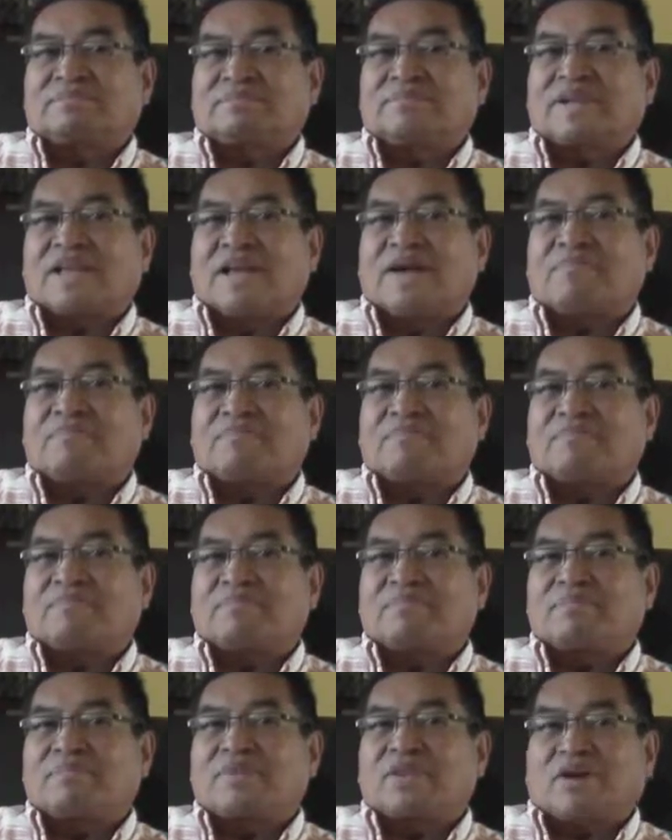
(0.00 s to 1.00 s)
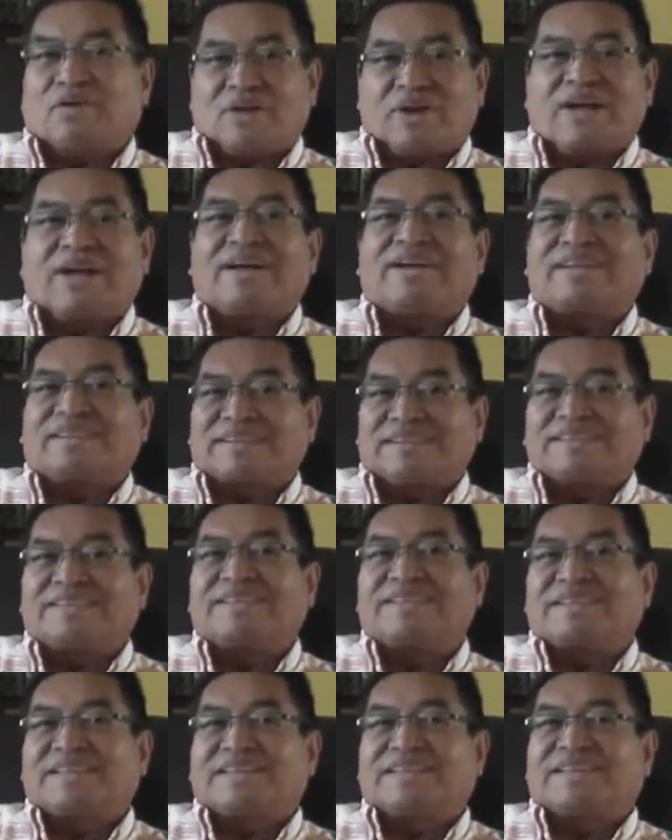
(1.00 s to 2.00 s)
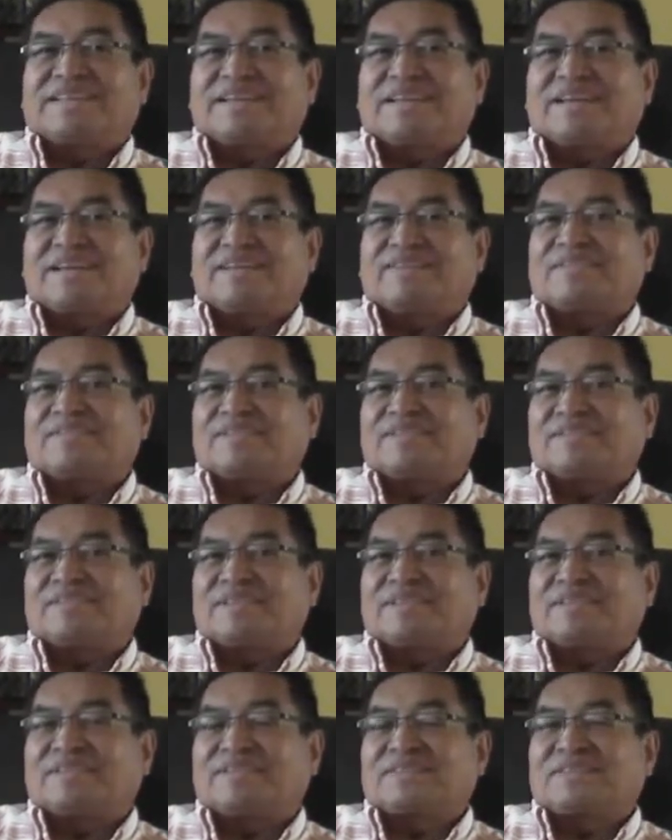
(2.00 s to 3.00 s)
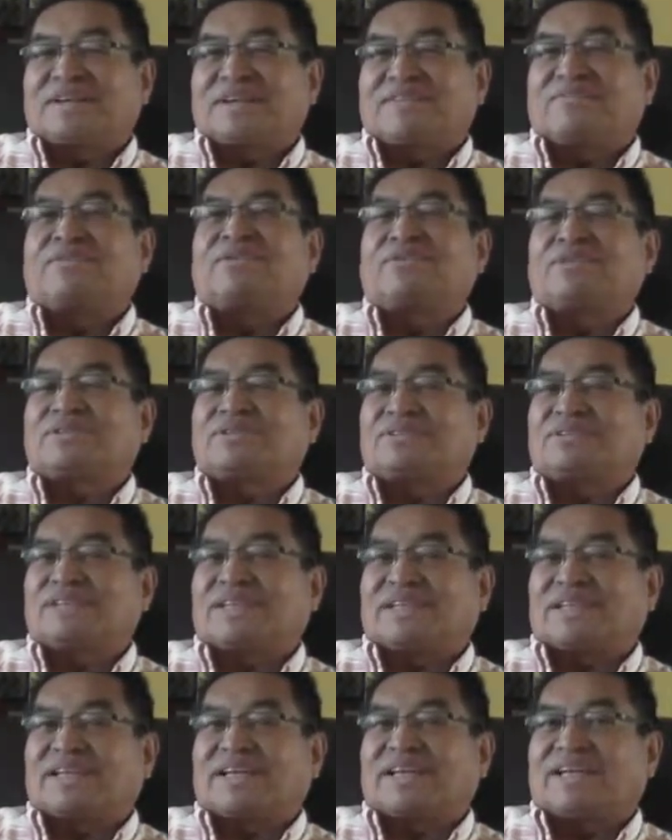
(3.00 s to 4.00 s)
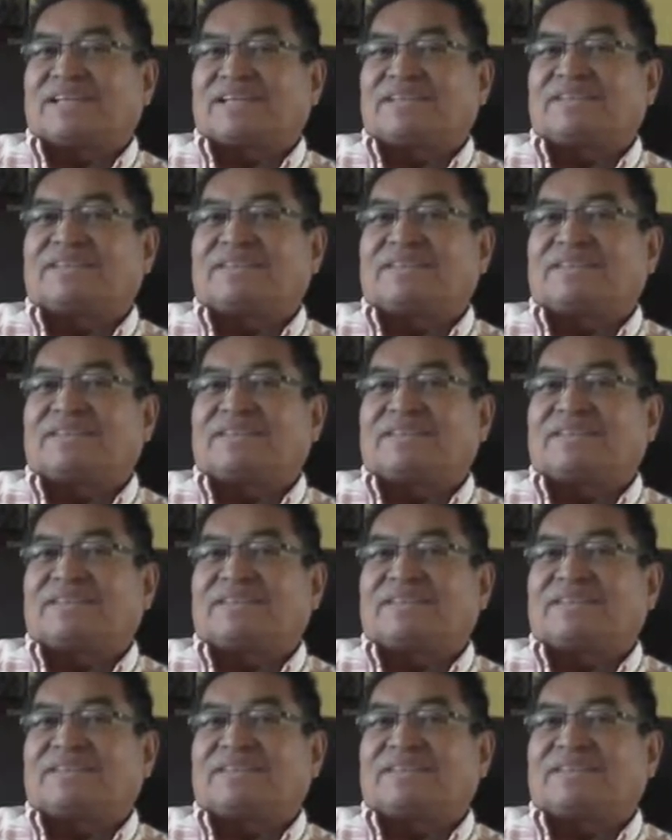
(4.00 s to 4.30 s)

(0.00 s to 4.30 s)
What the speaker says: Have you heard stories like that? Yeah. Yeah, we used to have horses like that